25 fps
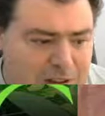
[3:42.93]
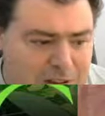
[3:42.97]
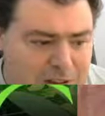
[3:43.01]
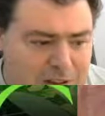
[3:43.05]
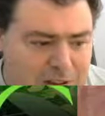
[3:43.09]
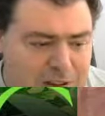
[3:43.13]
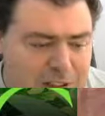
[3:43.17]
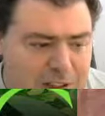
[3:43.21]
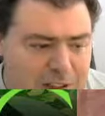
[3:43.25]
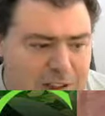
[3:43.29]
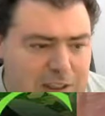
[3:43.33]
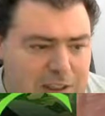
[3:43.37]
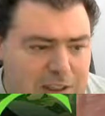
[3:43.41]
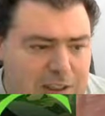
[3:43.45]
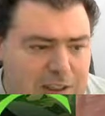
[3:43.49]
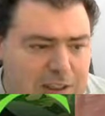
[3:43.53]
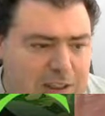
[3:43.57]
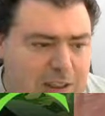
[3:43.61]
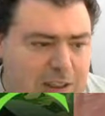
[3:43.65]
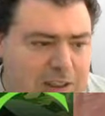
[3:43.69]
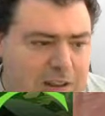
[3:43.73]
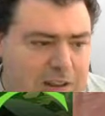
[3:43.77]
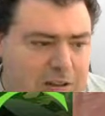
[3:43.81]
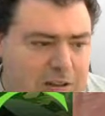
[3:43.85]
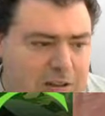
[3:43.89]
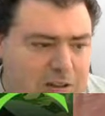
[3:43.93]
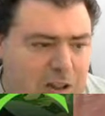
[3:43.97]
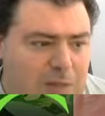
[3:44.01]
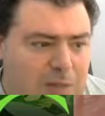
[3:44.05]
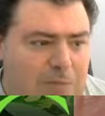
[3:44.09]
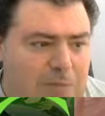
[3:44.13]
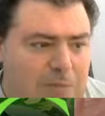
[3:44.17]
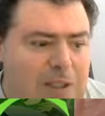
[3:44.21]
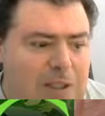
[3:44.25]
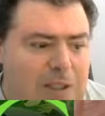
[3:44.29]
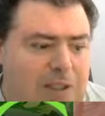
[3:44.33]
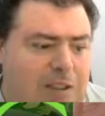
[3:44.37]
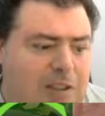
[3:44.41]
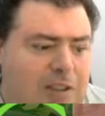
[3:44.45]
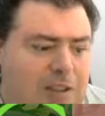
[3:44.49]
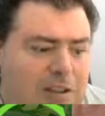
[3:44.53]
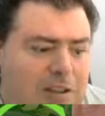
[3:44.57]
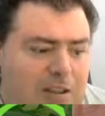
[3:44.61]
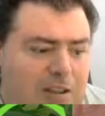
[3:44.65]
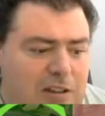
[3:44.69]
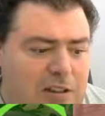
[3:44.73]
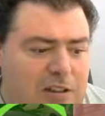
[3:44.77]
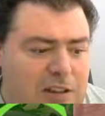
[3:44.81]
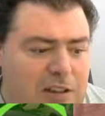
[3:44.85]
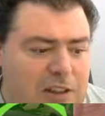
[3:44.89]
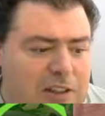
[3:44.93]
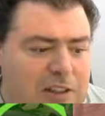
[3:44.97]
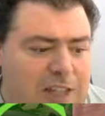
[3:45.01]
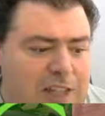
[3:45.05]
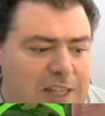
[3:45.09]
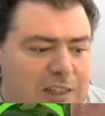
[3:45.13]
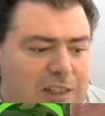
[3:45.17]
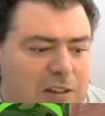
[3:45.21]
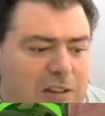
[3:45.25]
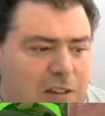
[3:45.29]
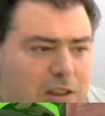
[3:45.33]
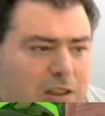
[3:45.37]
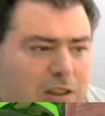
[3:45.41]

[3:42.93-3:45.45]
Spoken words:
building and drop parties and things like that.